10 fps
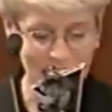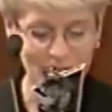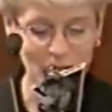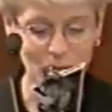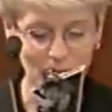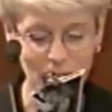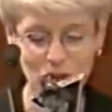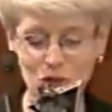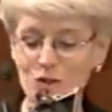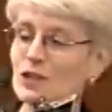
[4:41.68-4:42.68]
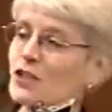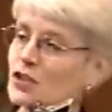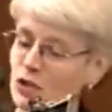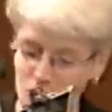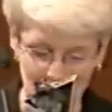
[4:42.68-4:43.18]
it is our pleasure
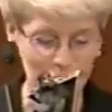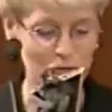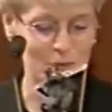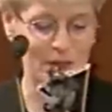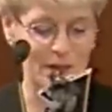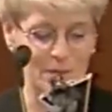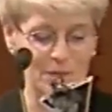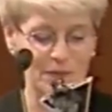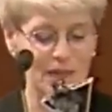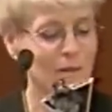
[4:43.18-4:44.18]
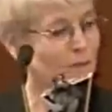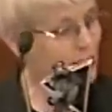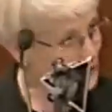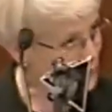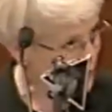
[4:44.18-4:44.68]
to learn from him.
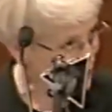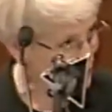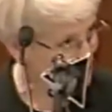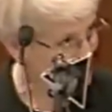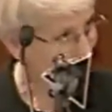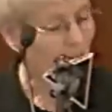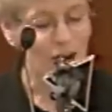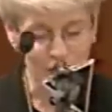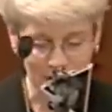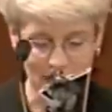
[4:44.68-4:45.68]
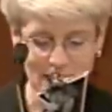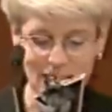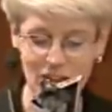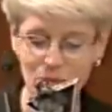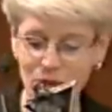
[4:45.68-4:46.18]
Please welcome our
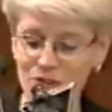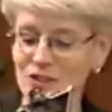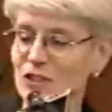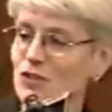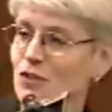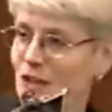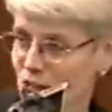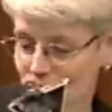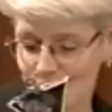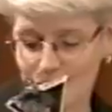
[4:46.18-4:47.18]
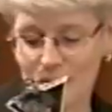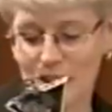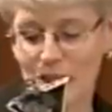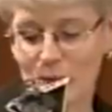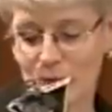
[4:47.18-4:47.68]
eighteenth presidential lecturer,
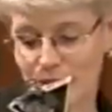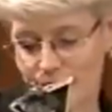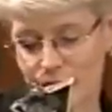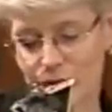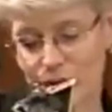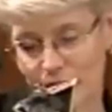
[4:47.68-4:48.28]
Professor